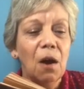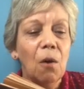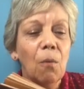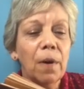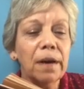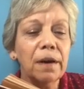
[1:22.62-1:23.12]

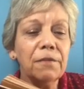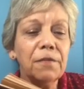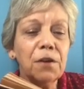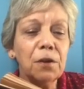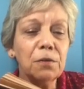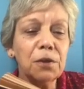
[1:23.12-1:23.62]
When a
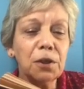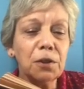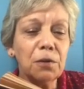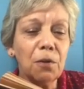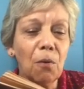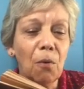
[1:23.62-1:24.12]

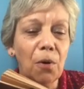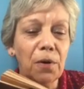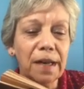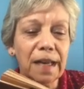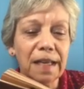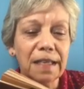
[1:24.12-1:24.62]

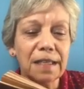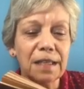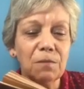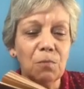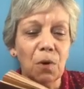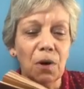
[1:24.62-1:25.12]

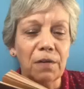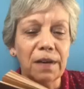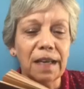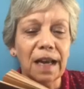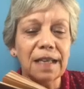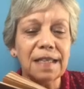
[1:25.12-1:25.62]
future-oriented
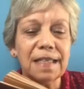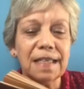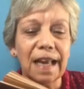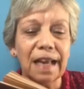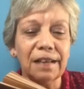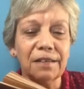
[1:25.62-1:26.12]
worry
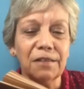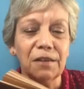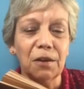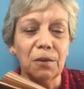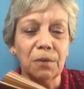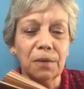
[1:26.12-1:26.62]
assails
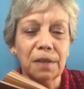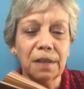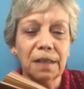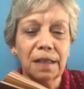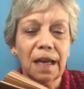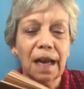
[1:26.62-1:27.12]
you,
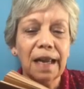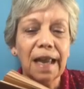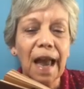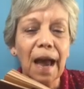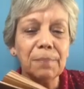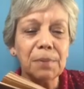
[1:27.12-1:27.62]

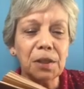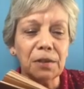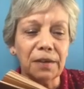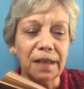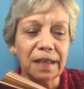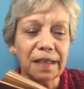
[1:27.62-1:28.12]

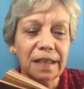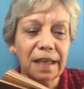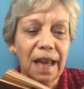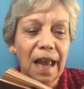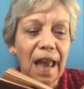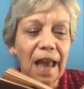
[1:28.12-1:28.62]
capture
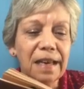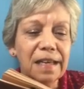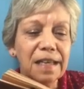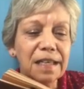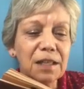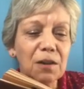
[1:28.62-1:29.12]
it and
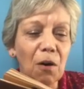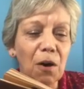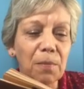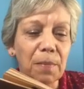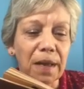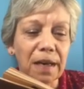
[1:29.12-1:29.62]

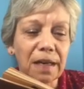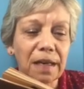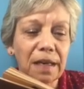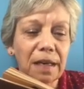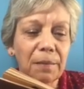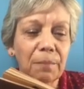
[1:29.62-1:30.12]
disarm it
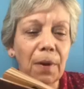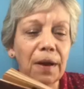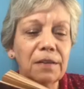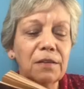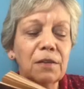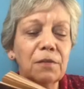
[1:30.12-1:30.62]
by
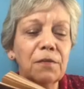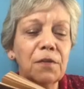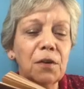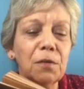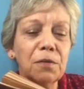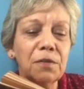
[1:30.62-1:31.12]

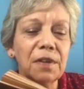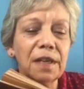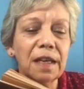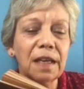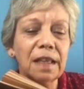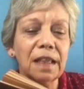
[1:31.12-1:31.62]

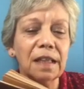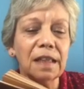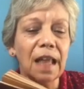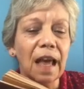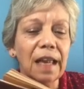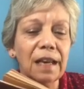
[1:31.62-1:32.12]
suffusing the
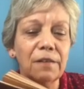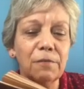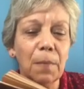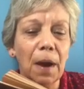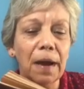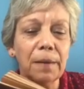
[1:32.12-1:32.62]
light of
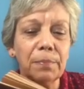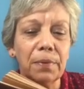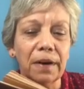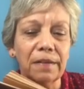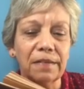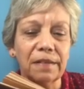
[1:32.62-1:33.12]
my
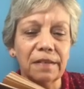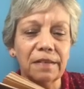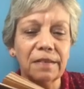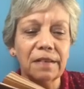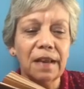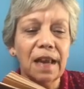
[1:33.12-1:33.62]

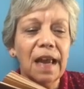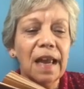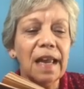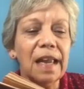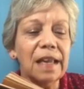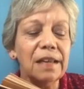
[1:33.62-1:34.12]
presence
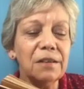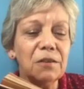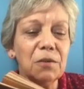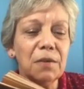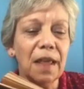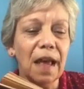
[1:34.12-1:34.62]

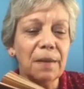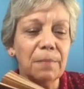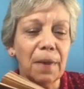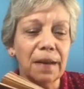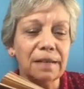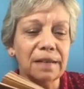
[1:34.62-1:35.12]
into that
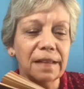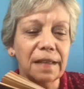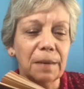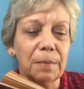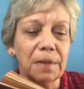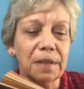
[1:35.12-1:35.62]
mental
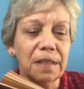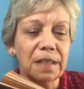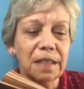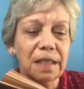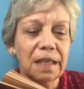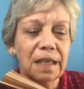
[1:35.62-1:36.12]

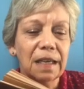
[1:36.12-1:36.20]
image.